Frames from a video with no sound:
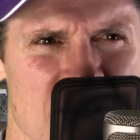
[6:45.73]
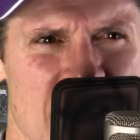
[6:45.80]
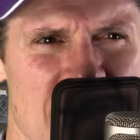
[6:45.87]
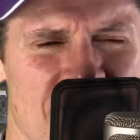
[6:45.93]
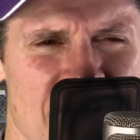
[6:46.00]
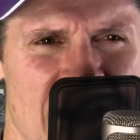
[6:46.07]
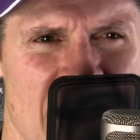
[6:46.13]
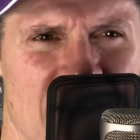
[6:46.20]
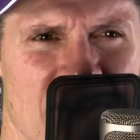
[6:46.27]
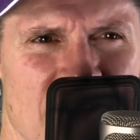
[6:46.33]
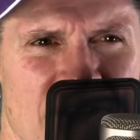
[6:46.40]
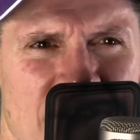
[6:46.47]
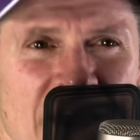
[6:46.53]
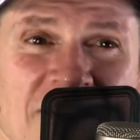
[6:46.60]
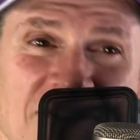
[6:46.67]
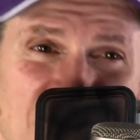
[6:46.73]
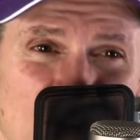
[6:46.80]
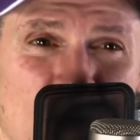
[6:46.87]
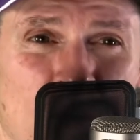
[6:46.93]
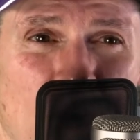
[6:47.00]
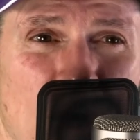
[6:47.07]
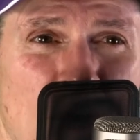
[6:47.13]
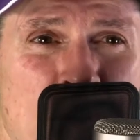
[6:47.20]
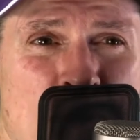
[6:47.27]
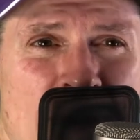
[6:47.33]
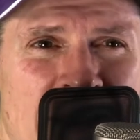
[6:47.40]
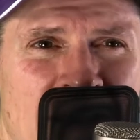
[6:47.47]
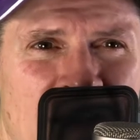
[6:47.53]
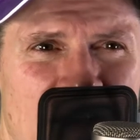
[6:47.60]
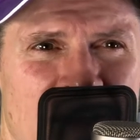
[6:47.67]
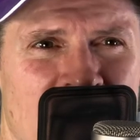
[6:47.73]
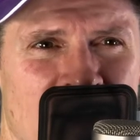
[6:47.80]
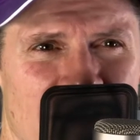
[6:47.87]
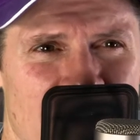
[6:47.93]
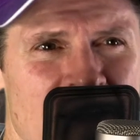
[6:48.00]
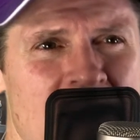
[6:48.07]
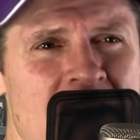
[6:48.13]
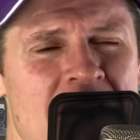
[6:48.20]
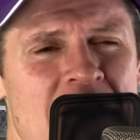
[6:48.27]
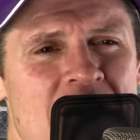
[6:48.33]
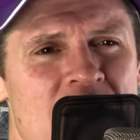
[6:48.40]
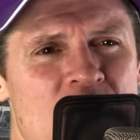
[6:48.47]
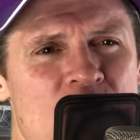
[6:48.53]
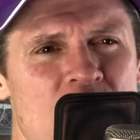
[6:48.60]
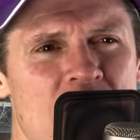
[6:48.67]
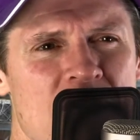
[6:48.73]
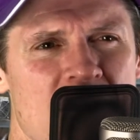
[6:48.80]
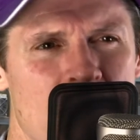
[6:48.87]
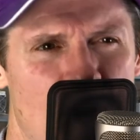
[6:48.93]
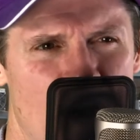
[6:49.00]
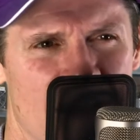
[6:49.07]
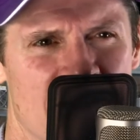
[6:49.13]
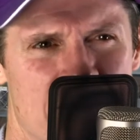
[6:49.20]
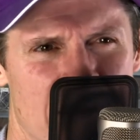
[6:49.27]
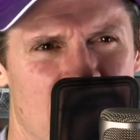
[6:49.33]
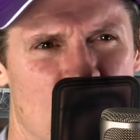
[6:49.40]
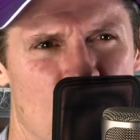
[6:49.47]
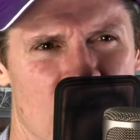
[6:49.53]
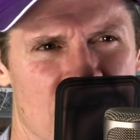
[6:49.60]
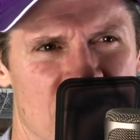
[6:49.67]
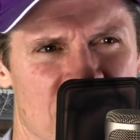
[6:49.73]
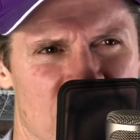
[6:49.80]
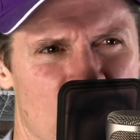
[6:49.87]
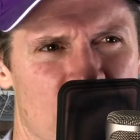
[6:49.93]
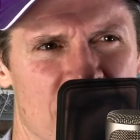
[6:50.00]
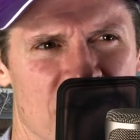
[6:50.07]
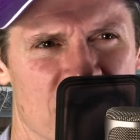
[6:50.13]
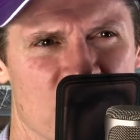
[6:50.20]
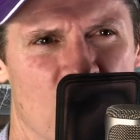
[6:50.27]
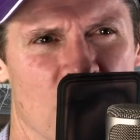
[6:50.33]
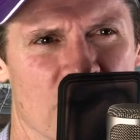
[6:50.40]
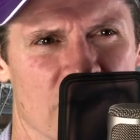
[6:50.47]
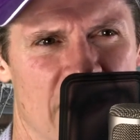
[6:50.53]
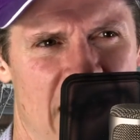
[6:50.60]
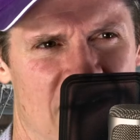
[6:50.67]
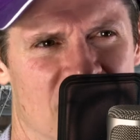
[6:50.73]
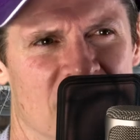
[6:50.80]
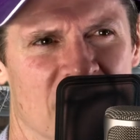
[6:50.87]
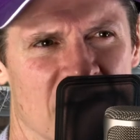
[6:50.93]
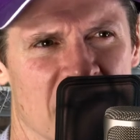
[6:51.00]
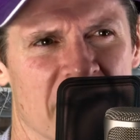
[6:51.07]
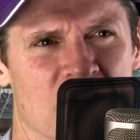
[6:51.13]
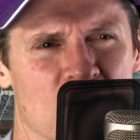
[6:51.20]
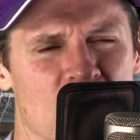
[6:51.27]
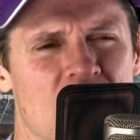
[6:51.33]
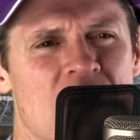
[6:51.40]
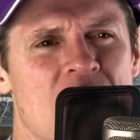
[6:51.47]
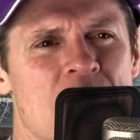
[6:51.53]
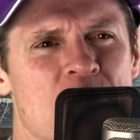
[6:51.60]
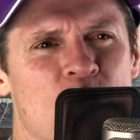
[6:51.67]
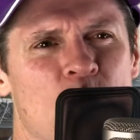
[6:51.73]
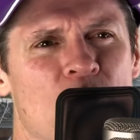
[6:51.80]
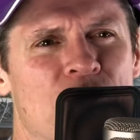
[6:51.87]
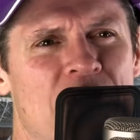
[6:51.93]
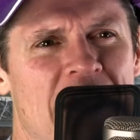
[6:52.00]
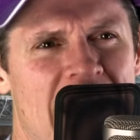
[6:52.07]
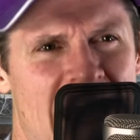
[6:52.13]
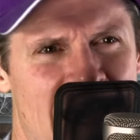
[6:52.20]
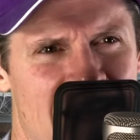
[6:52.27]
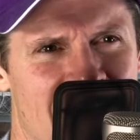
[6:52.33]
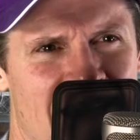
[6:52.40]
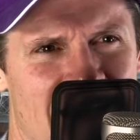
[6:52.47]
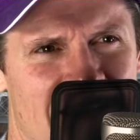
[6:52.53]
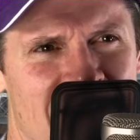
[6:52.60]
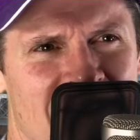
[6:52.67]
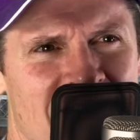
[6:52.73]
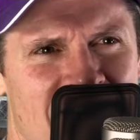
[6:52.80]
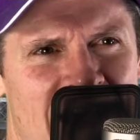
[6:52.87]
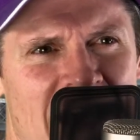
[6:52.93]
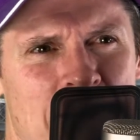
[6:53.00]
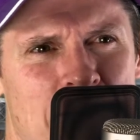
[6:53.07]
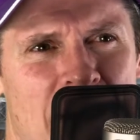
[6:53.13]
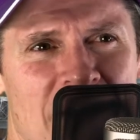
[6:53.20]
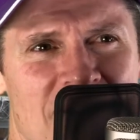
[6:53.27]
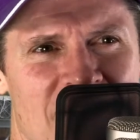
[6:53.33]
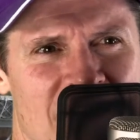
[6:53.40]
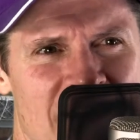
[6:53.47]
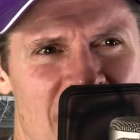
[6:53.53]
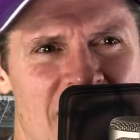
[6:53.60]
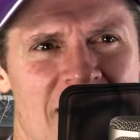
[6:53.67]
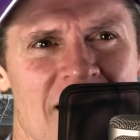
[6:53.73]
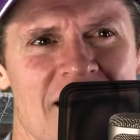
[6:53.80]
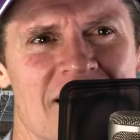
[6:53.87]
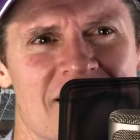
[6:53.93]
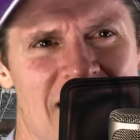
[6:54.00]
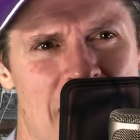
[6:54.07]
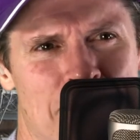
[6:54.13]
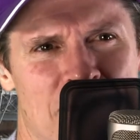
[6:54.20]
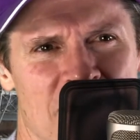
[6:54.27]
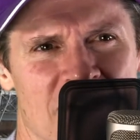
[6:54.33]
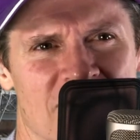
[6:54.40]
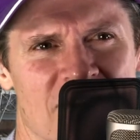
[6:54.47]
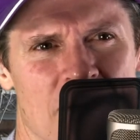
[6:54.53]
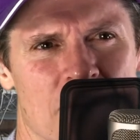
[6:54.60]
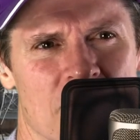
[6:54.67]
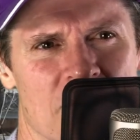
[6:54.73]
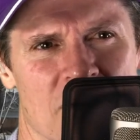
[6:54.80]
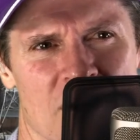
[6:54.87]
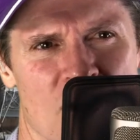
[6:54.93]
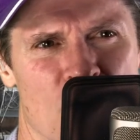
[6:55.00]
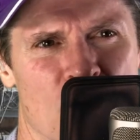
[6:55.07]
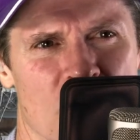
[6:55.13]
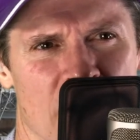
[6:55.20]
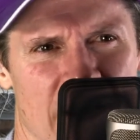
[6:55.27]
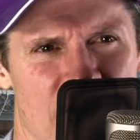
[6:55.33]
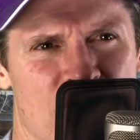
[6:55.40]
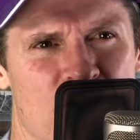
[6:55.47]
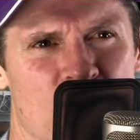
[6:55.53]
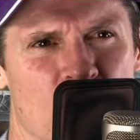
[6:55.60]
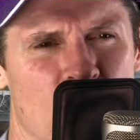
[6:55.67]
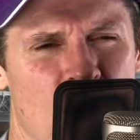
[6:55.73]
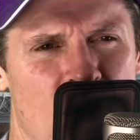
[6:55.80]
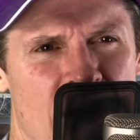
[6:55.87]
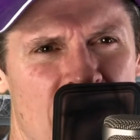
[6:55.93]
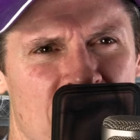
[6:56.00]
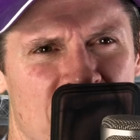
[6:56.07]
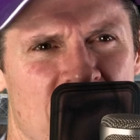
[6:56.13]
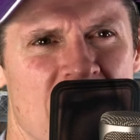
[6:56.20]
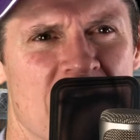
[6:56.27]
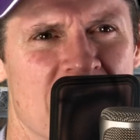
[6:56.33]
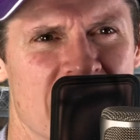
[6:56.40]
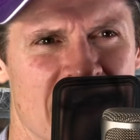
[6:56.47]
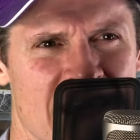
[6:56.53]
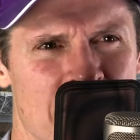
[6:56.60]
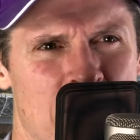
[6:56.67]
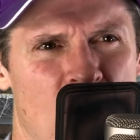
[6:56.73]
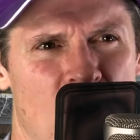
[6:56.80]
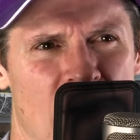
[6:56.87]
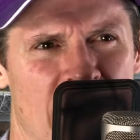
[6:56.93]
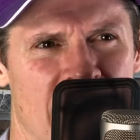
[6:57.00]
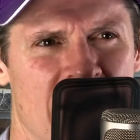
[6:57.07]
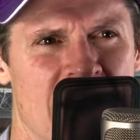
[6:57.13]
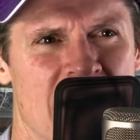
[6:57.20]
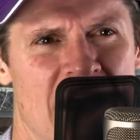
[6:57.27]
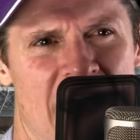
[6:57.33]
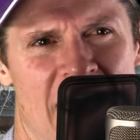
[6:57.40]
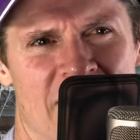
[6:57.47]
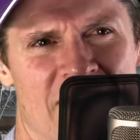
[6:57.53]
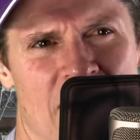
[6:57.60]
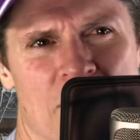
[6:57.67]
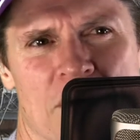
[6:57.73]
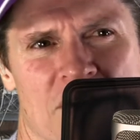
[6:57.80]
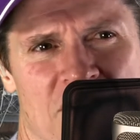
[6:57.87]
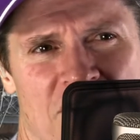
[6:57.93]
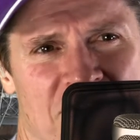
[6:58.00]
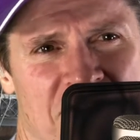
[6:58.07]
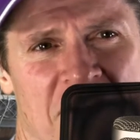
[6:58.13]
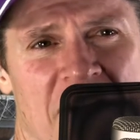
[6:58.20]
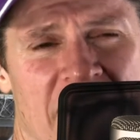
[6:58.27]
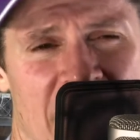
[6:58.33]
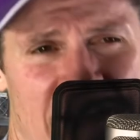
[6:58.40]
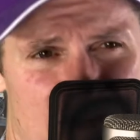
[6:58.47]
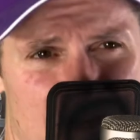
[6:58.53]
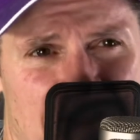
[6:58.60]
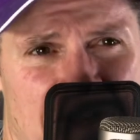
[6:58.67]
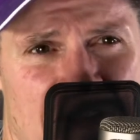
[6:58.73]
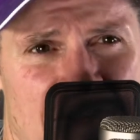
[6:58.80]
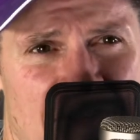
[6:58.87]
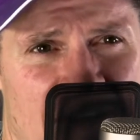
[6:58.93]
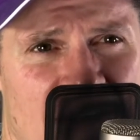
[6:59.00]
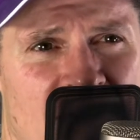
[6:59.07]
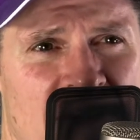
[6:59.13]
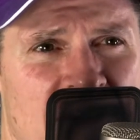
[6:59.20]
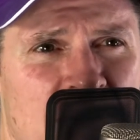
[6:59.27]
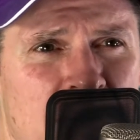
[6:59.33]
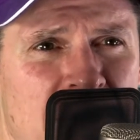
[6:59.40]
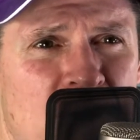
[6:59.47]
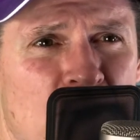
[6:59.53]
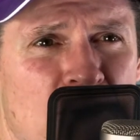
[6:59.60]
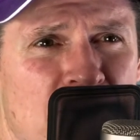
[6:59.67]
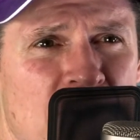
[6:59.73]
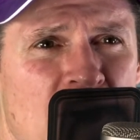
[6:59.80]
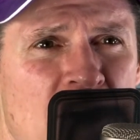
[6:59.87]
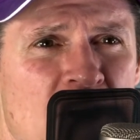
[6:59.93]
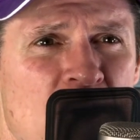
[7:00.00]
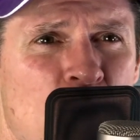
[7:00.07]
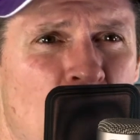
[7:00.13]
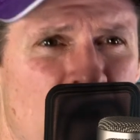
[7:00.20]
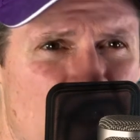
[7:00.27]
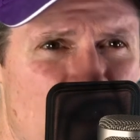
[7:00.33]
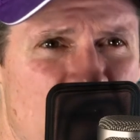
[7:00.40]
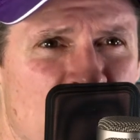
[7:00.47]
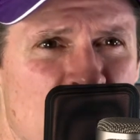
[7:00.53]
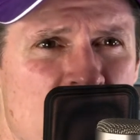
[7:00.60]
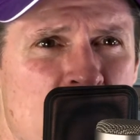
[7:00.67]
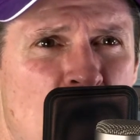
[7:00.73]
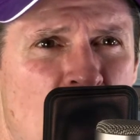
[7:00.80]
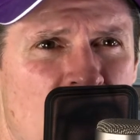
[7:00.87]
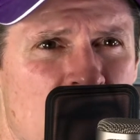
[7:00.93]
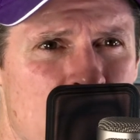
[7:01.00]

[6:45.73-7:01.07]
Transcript: they found they still were operating illegally. The mining of Bitcoin itself is not actually illegal. But what they had done is they basically tapped into some local electrical wires nearby, and they were stealing electricity effectively, because one of the things with mining